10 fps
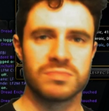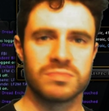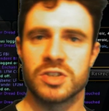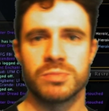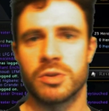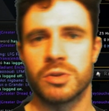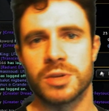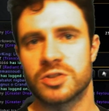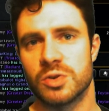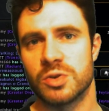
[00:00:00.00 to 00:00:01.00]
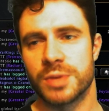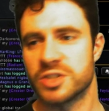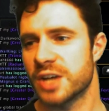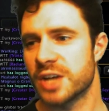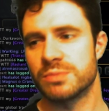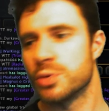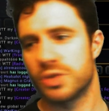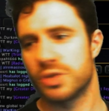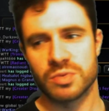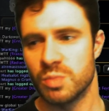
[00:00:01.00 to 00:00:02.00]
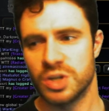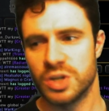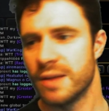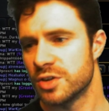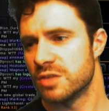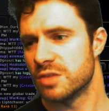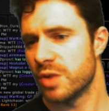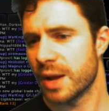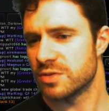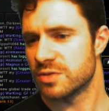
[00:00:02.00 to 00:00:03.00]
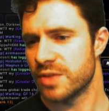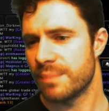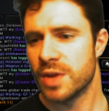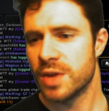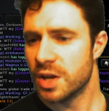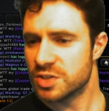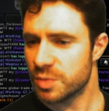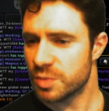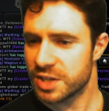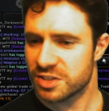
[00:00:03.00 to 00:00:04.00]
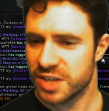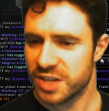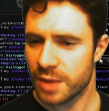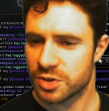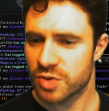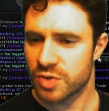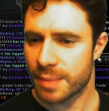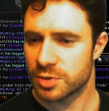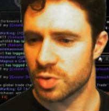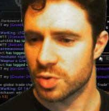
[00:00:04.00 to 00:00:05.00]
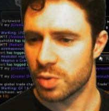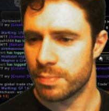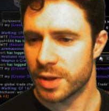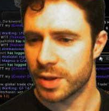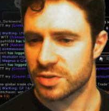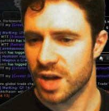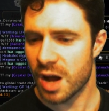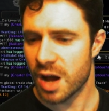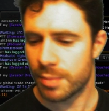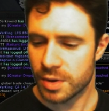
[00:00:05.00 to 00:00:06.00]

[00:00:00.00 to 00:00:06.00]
Doesn't bother me at all, because action points, we're never going to run out of them. So we can see how the trapper's all built up.